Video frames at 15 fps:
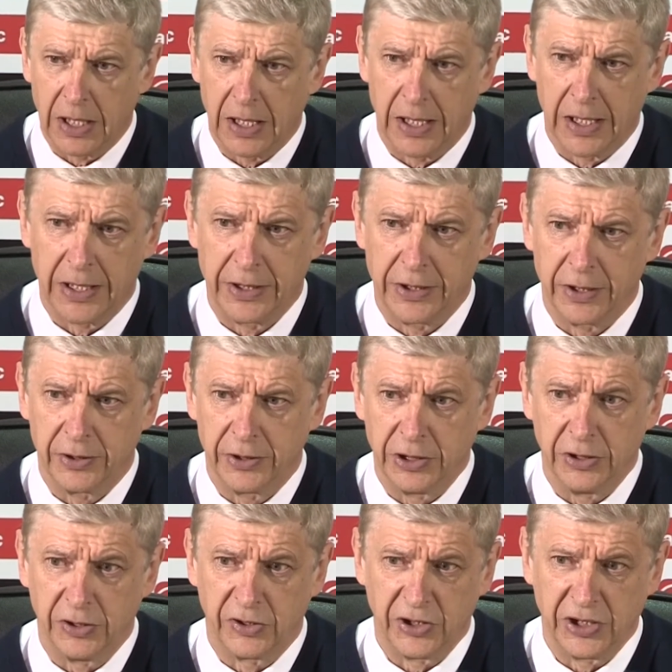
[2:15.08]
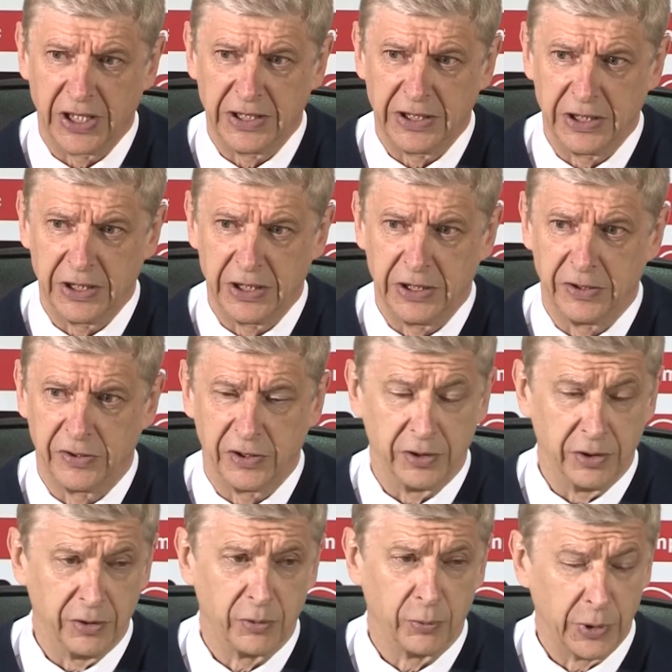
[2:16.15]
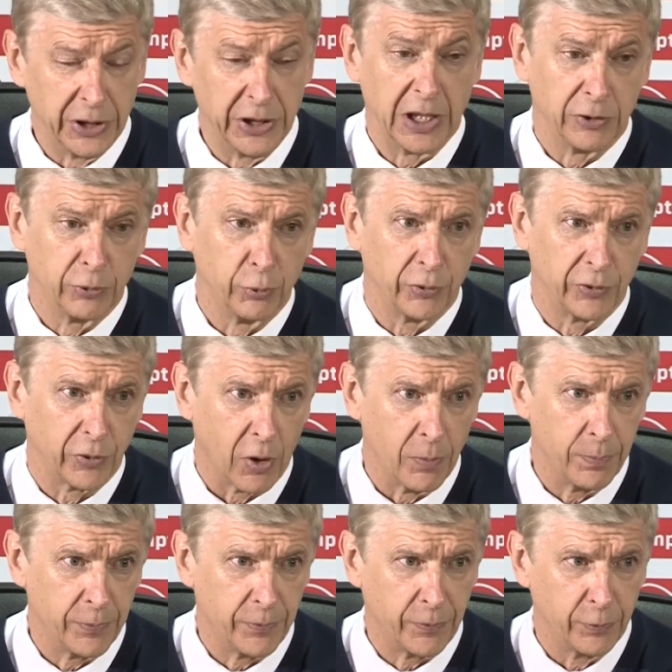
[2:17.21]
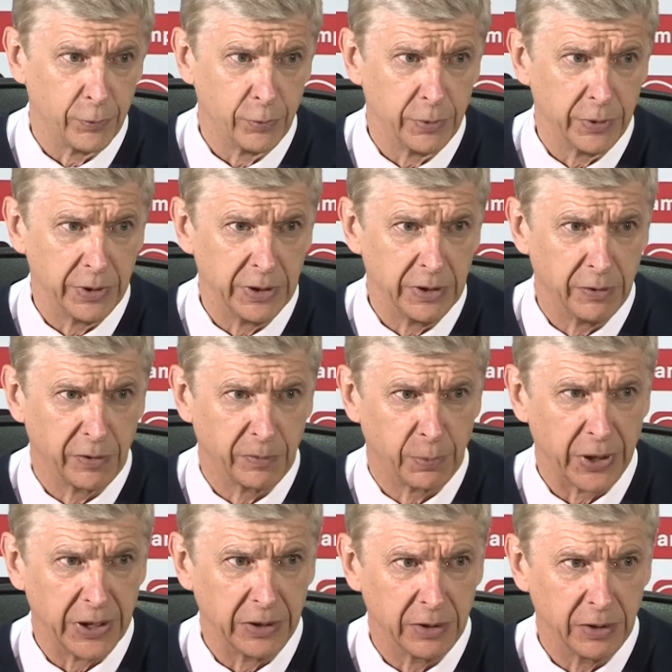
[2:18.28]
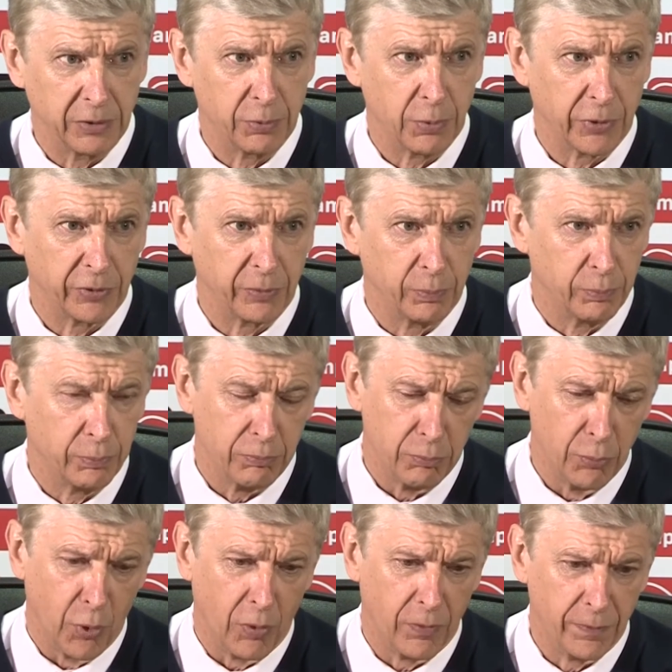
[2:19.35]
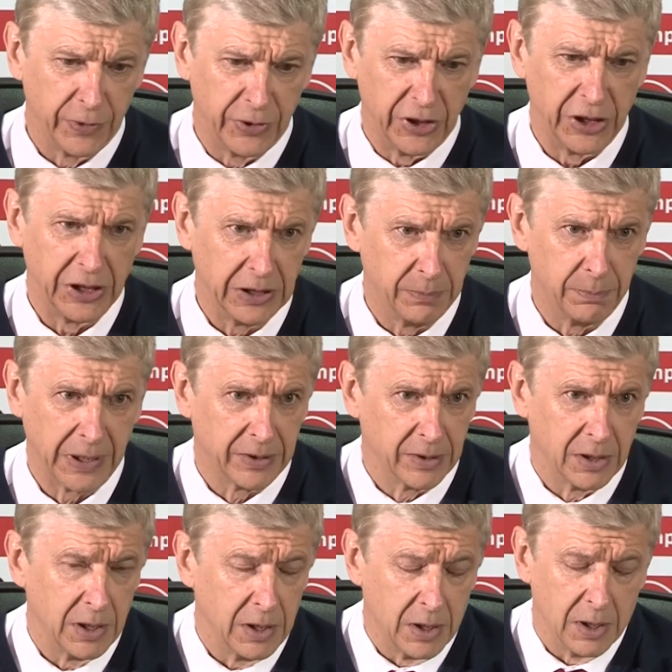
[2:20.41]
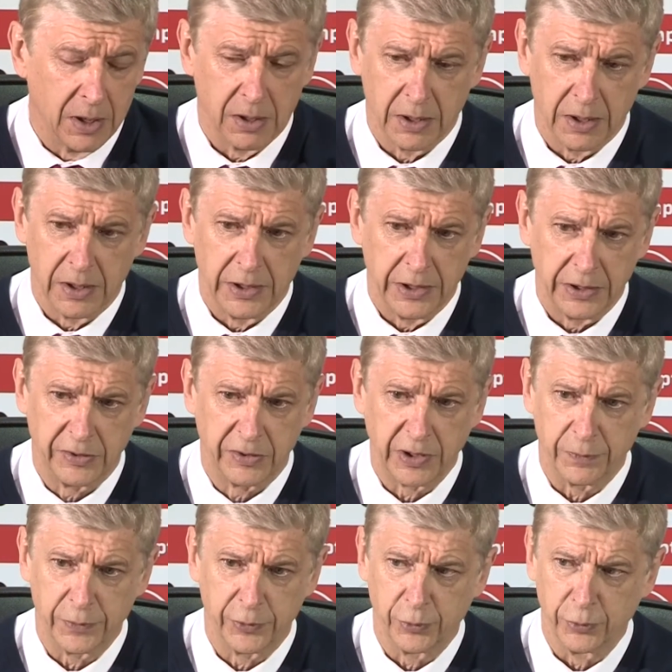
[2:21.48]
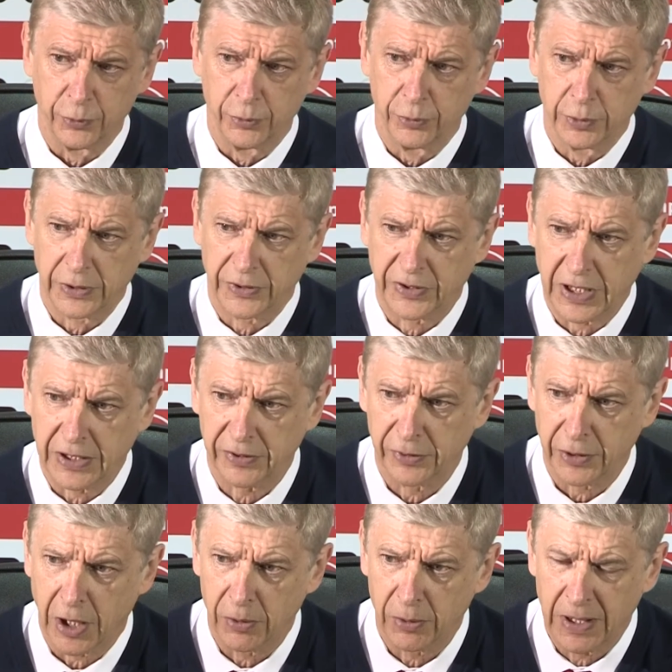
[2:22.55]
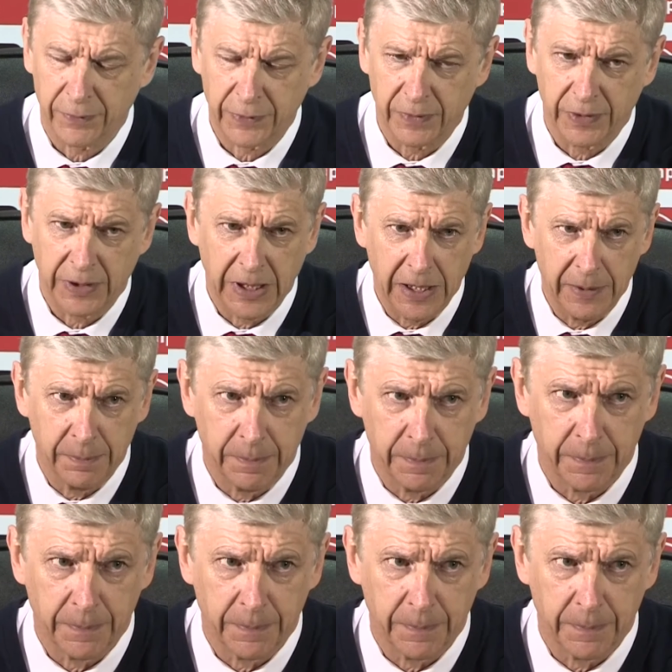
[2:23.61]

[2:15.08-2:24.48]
I uh, didn't see any incident where he had to stop in the sprint. It was more fatigue, but it's difficult to assess now after the game.